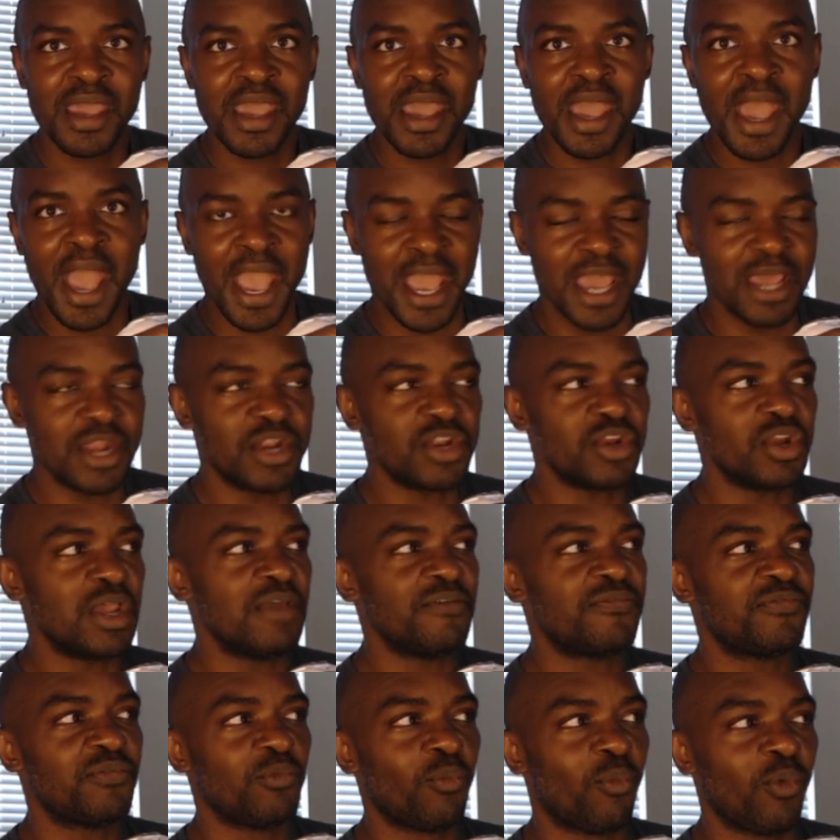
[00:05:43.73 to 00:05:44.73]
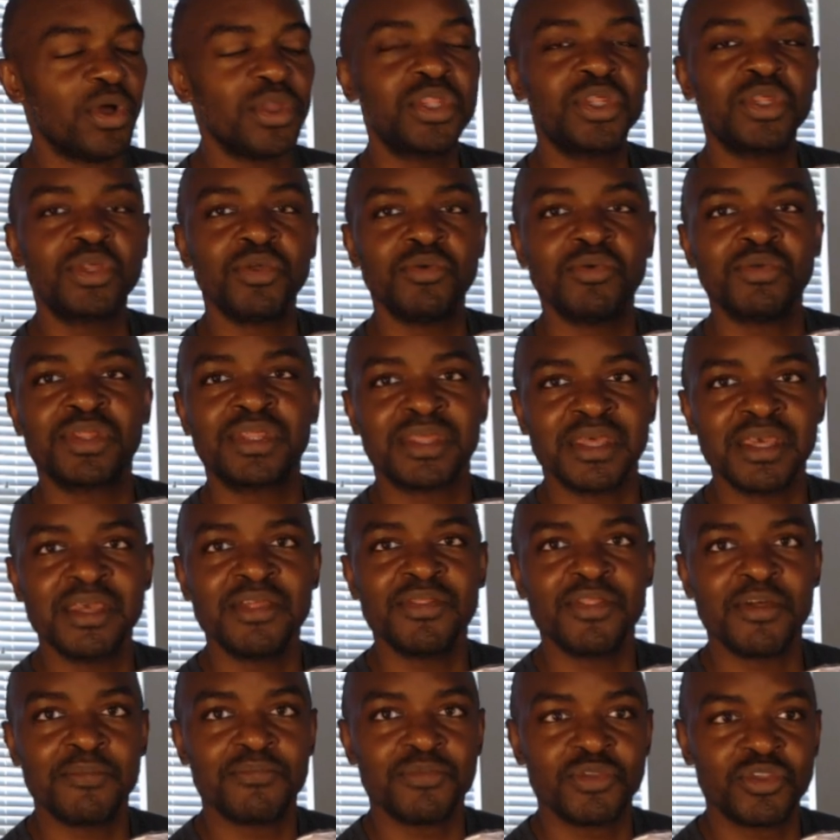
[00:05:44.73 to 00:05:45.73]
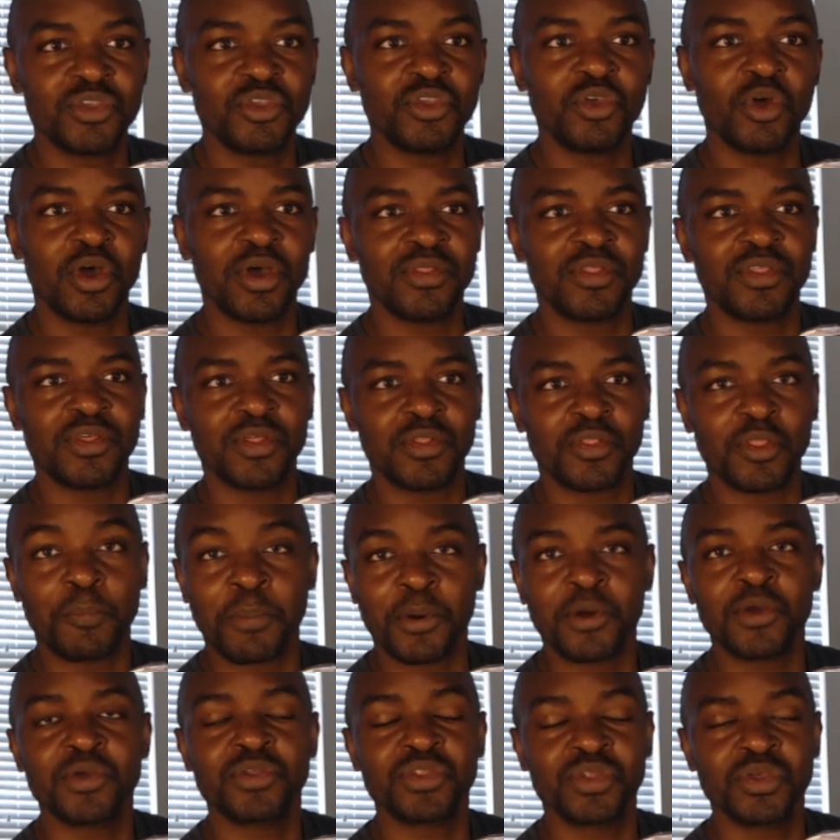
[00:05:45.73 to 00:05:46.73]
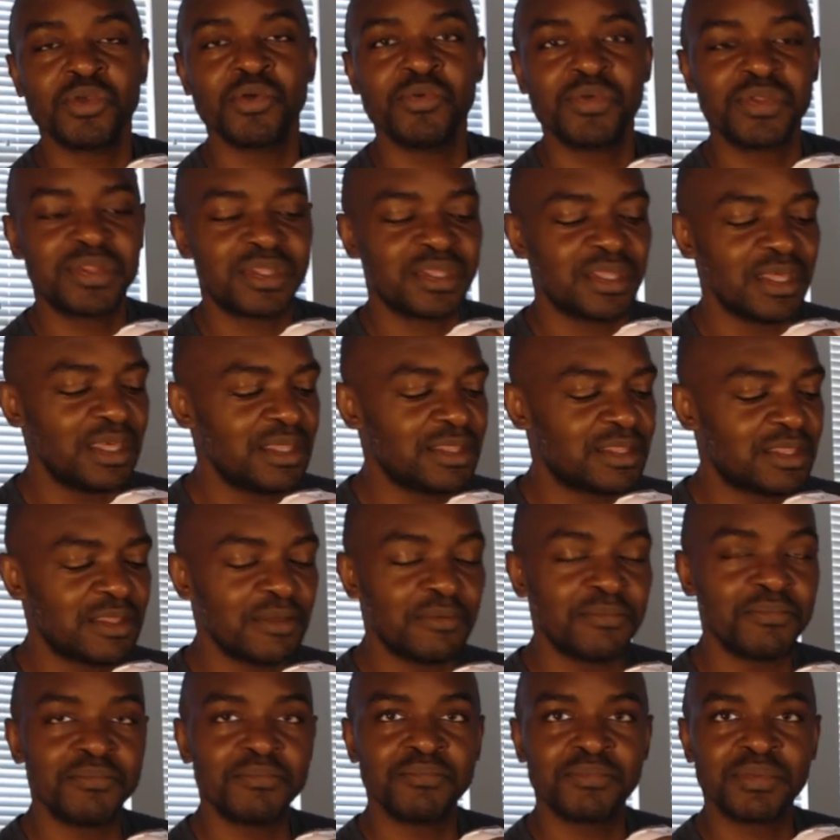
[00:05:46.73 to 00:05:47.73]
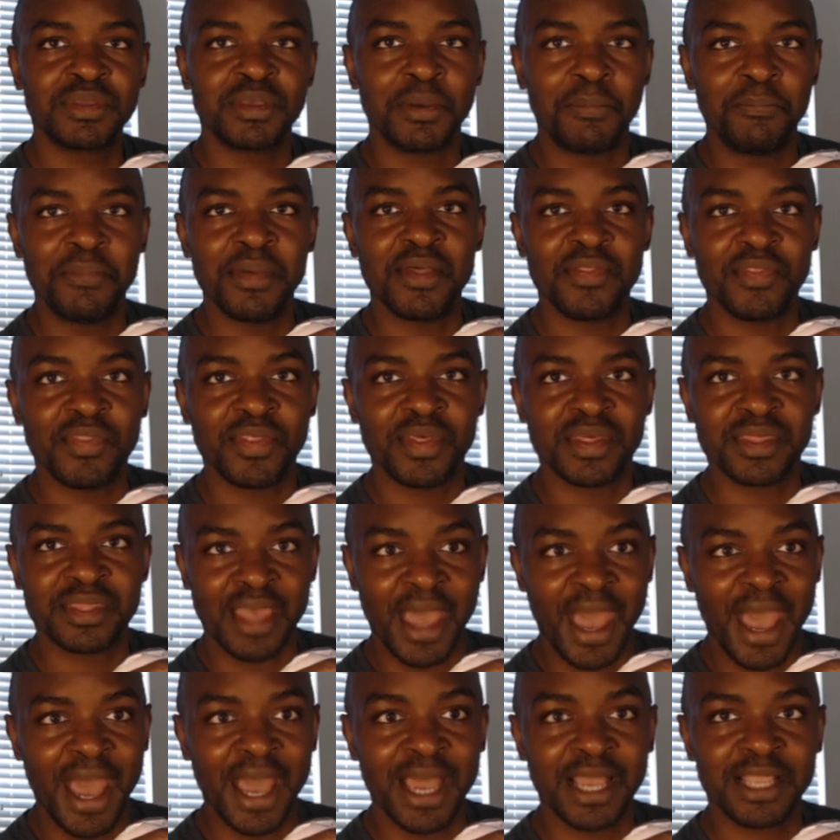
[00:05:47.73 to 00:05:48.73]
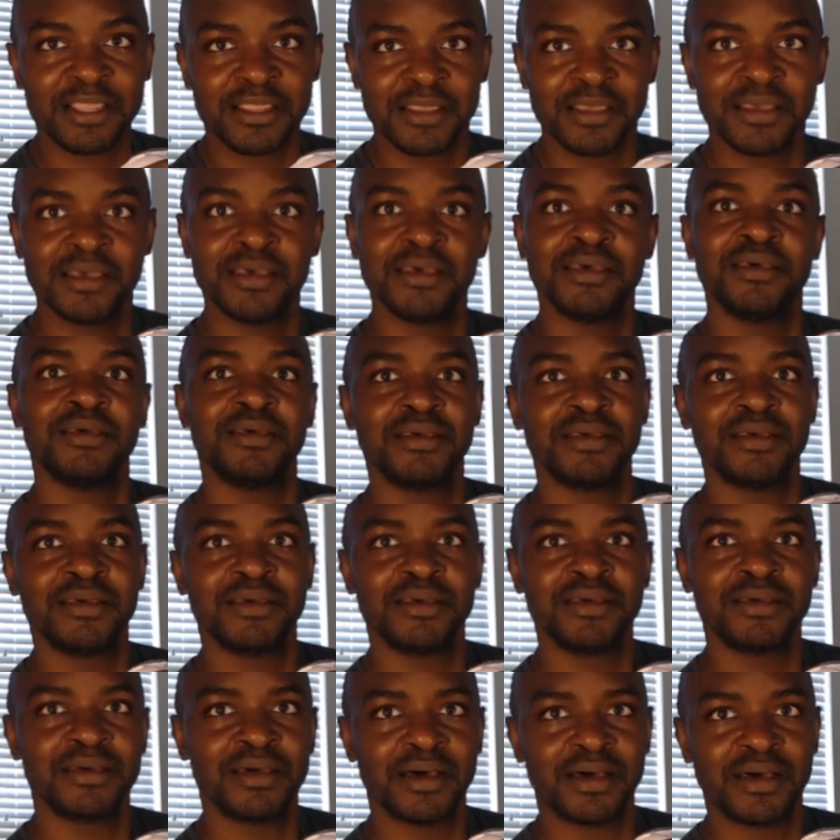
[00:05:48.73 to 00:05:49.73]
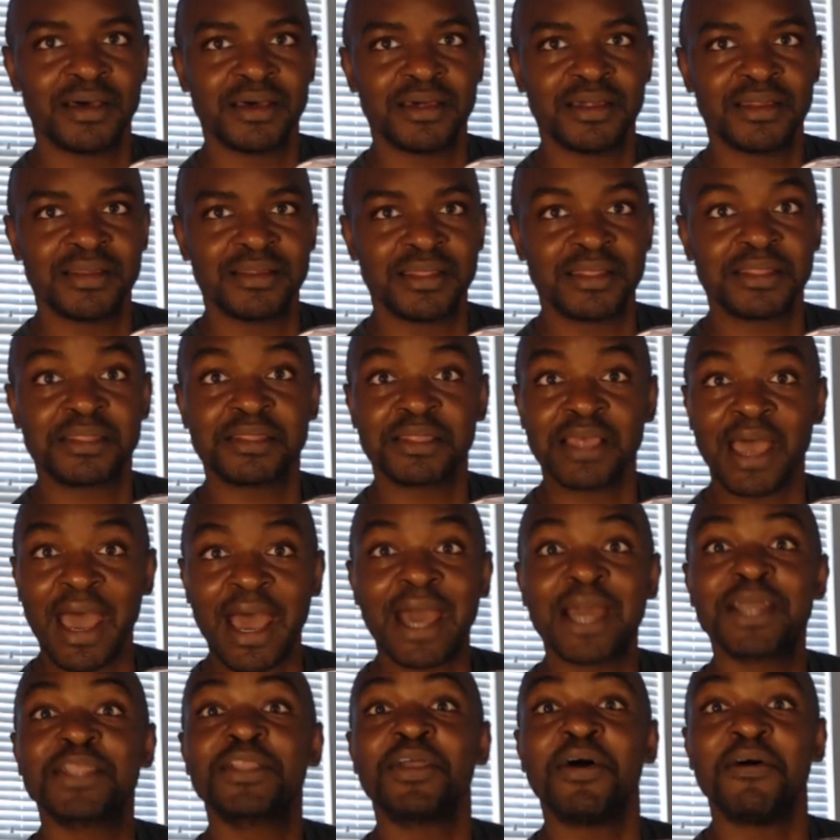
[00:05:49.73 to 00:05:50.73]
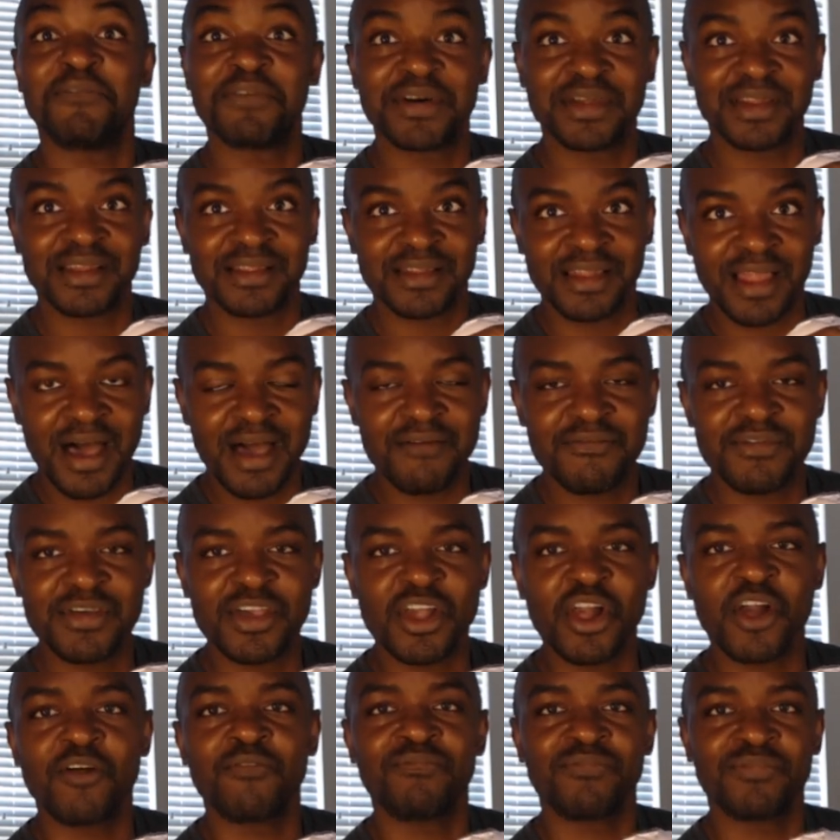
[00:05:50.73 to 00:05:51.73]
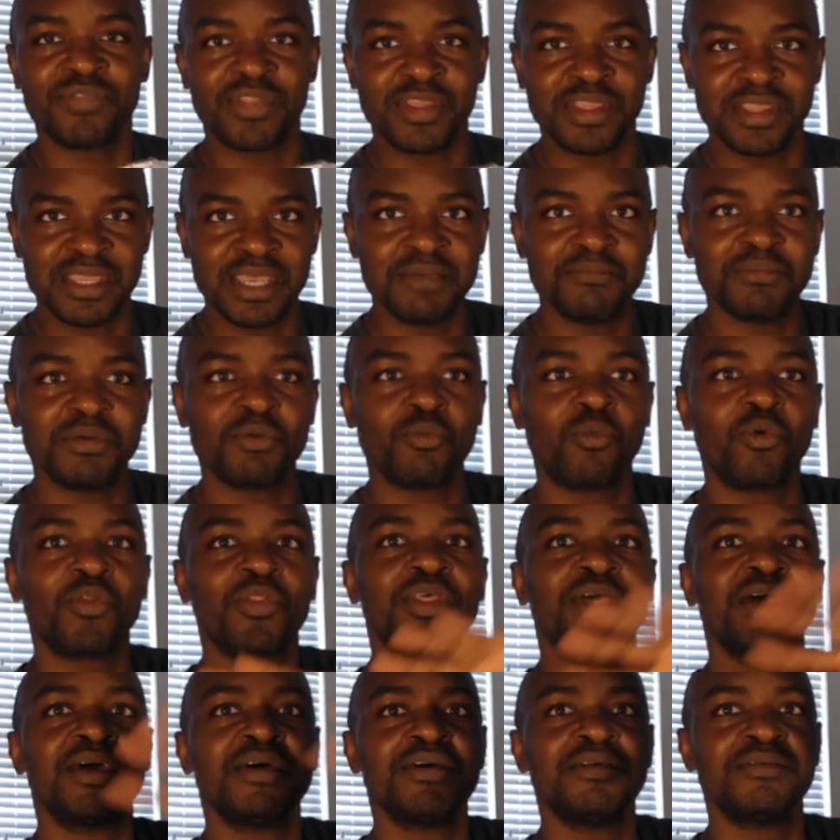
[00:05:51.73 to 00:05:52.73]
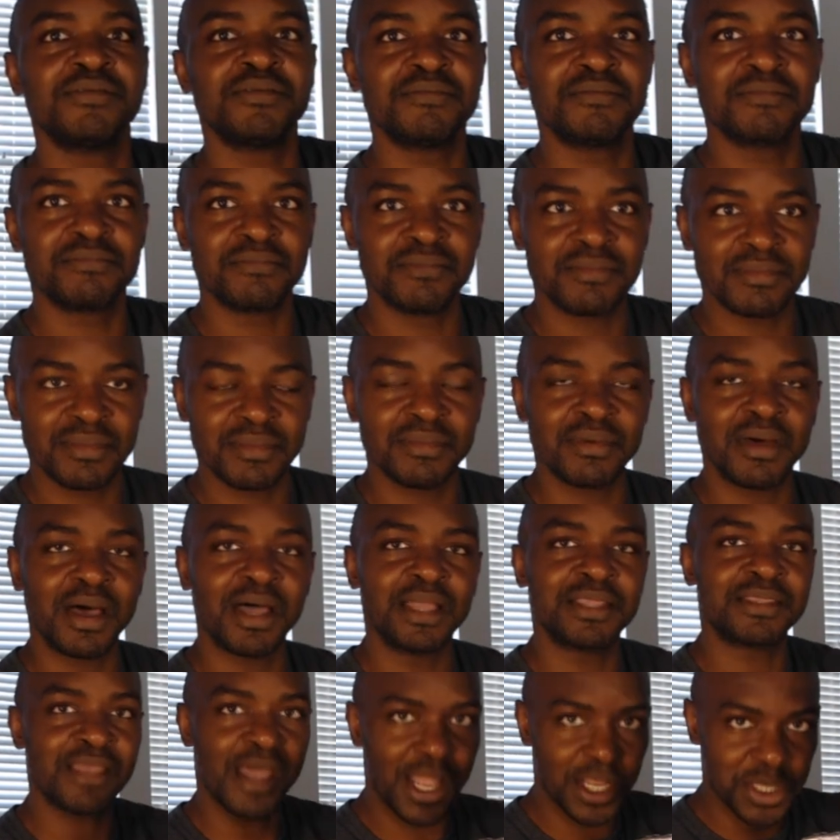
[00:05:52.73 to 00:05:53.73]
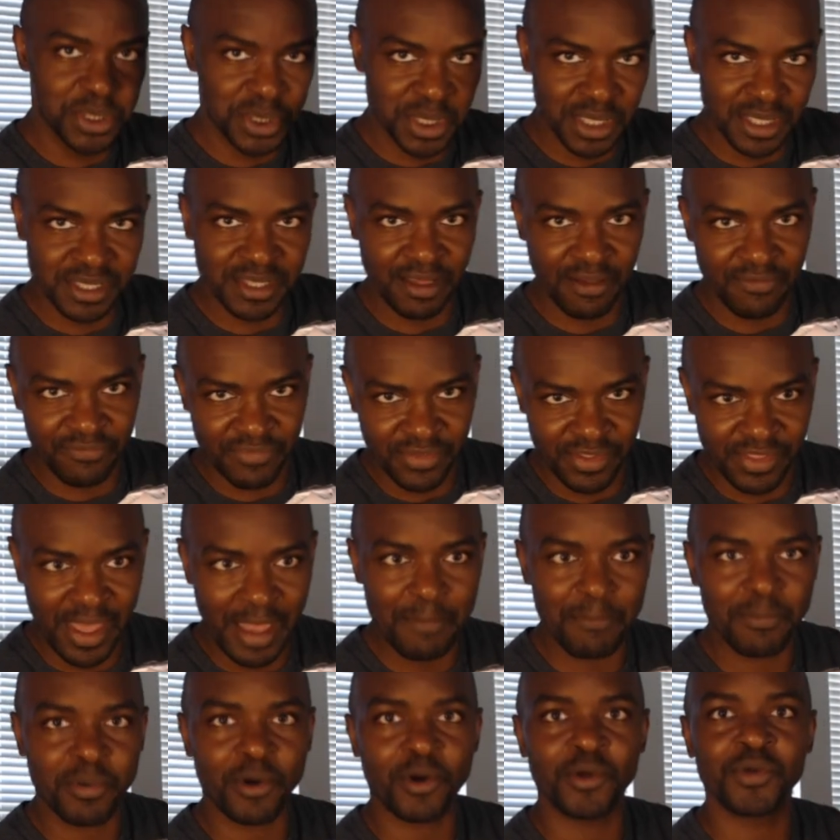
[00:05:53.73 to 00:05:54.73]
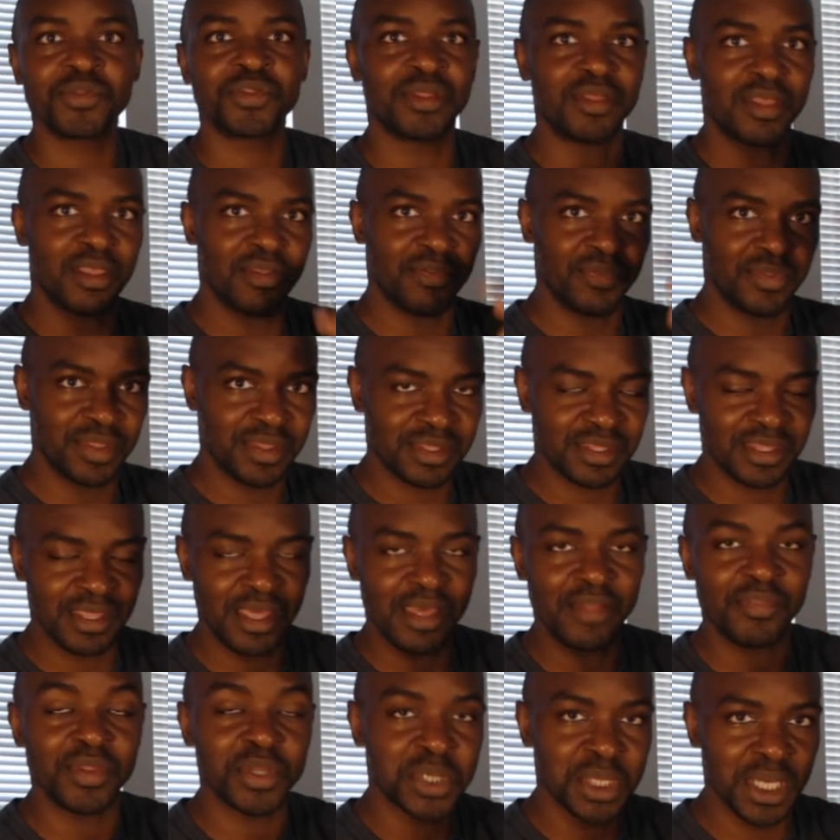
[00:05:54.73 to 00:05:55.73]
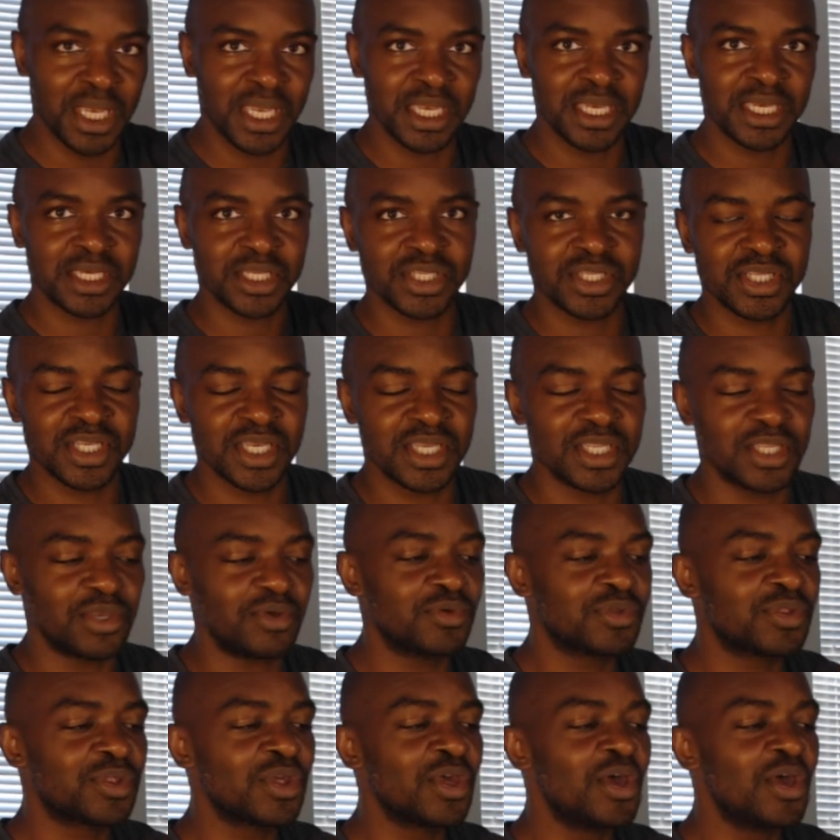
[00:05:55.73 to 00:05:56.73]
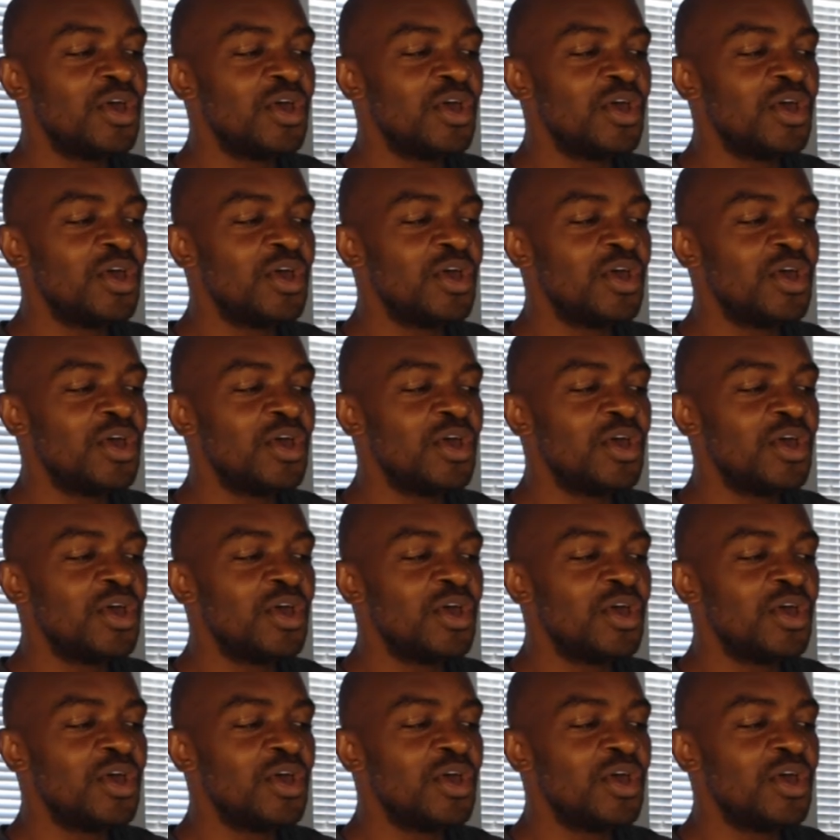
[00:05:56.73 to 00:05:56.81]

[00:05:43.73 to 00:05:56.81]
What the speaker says: And once you see them, the person who sees them commit this act of unaliving, the demon will then attach itself to that person, and the chain continues.